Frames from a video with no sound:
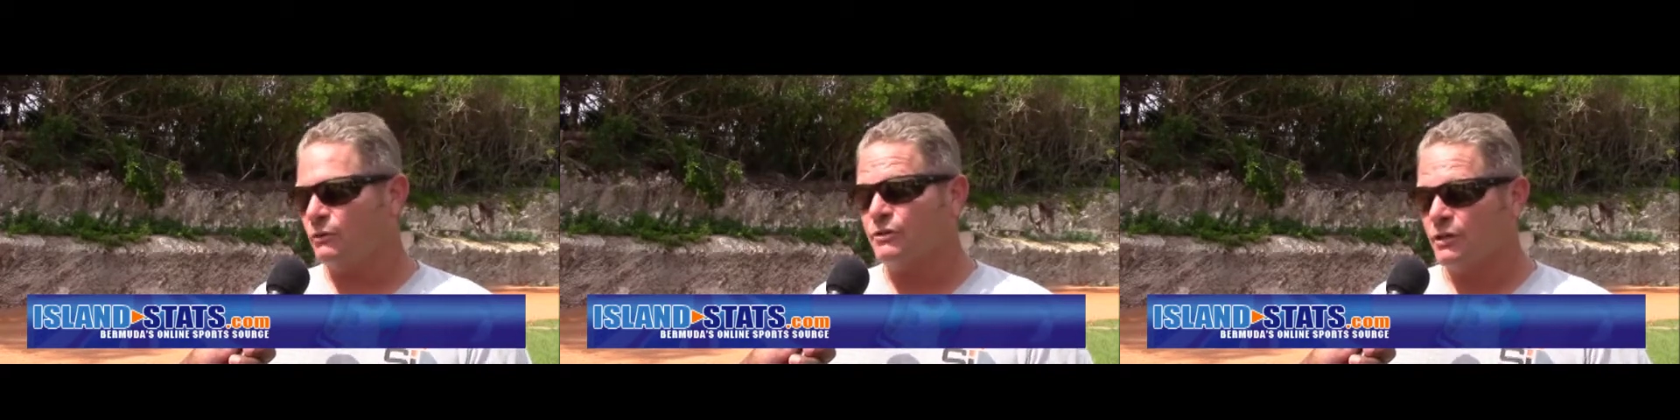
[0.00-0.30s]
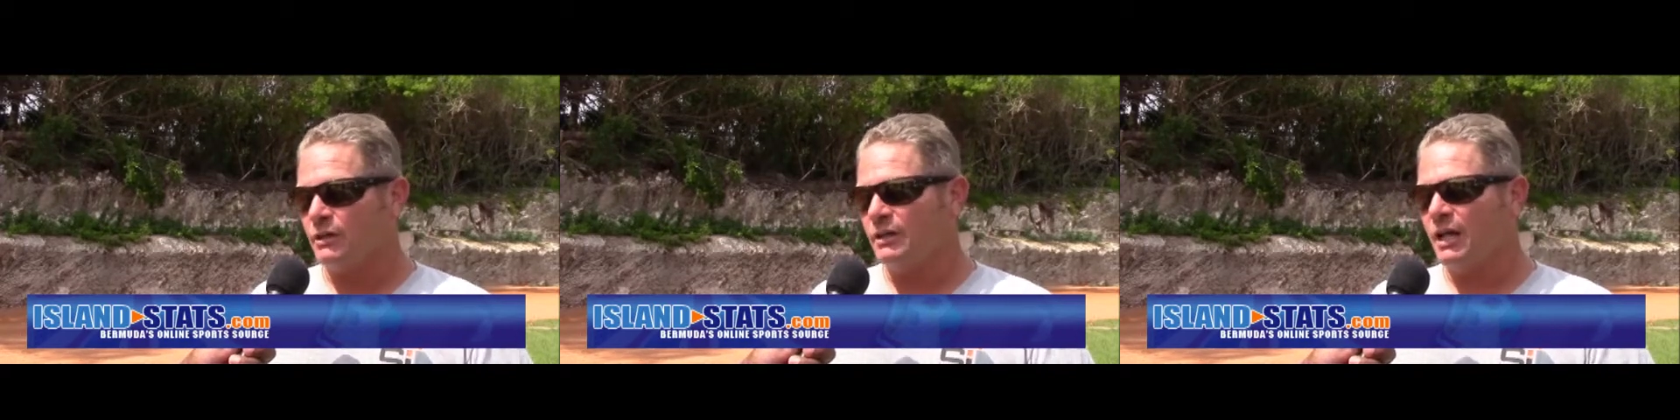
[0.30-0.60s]
or
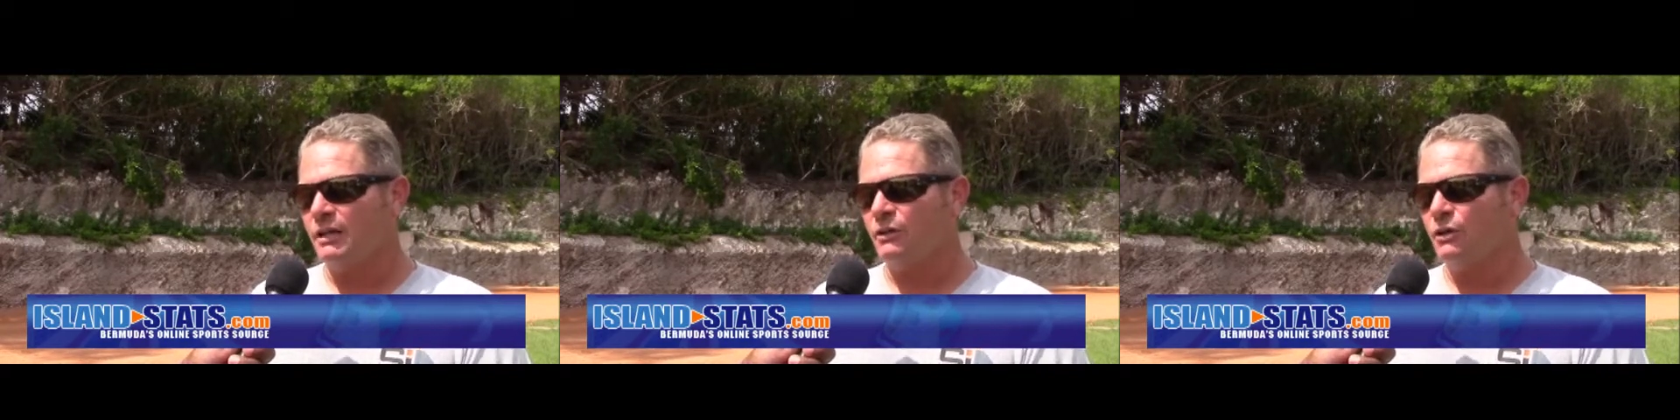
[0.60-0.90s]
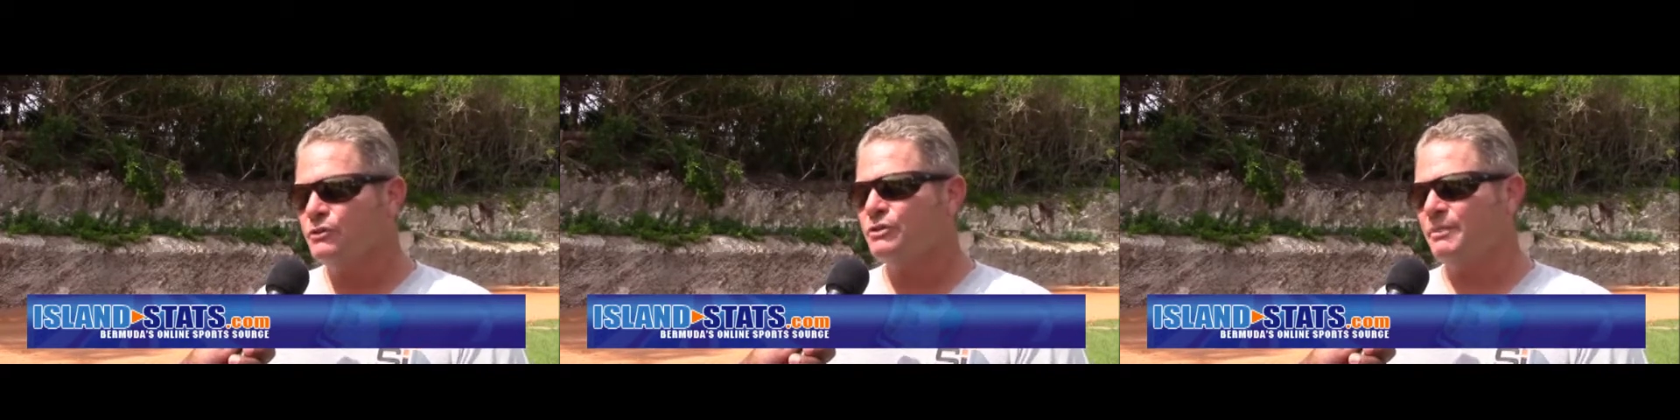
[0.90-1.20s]
certainly getting
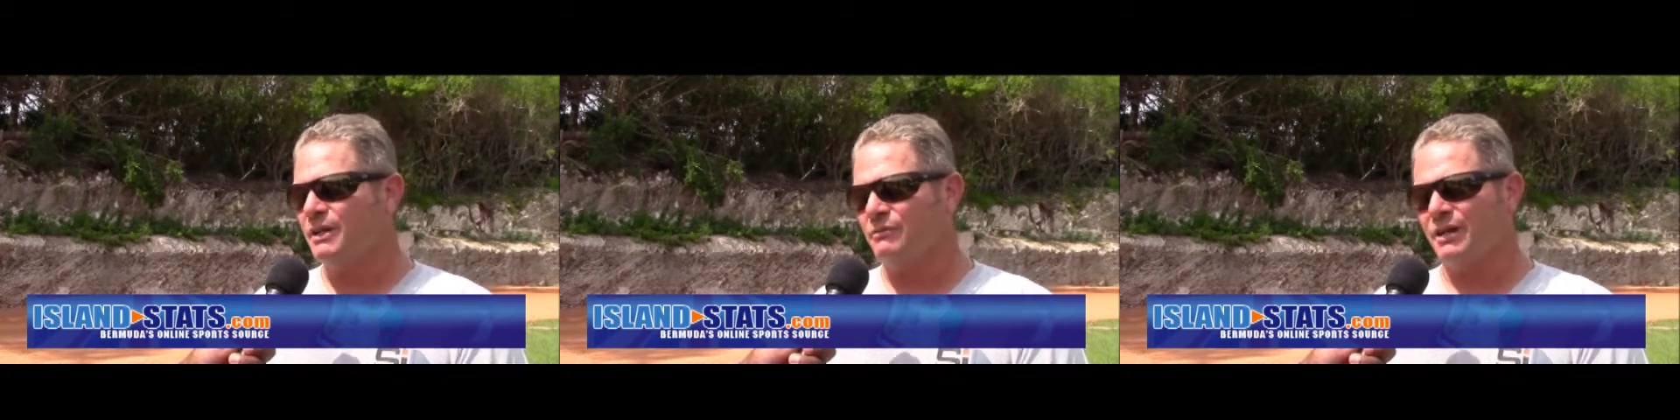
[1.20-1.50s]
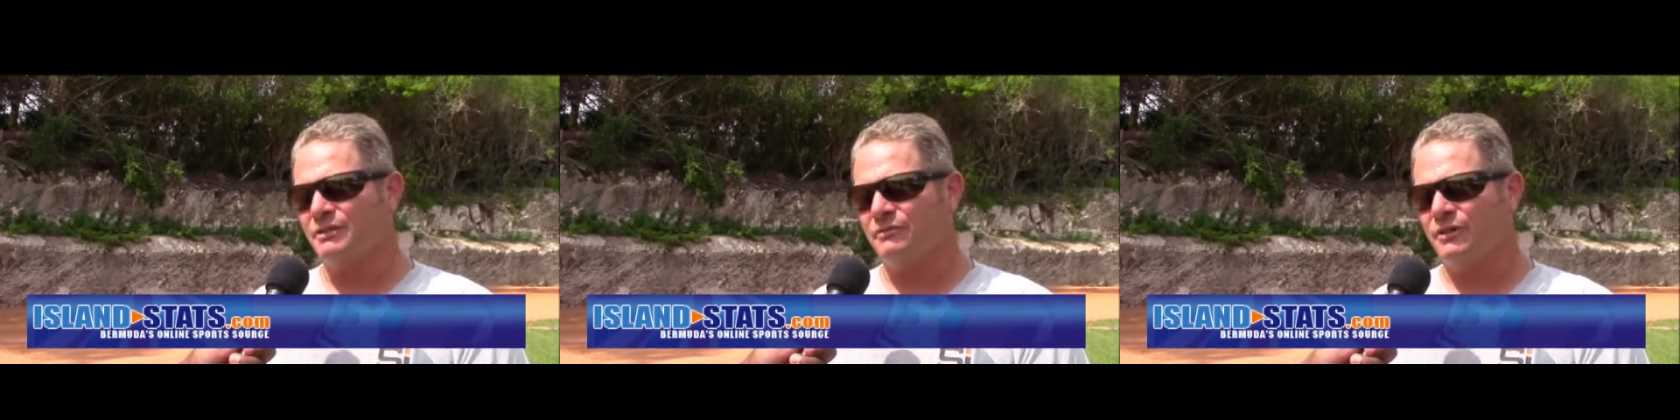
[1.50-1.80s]
close to being
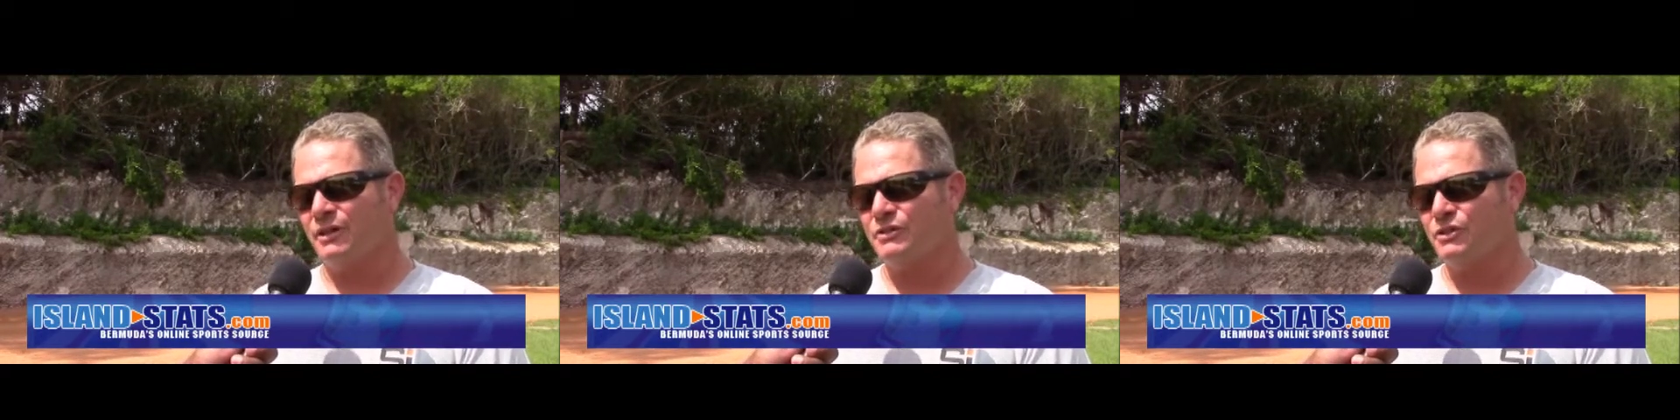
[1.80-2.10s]
rectified.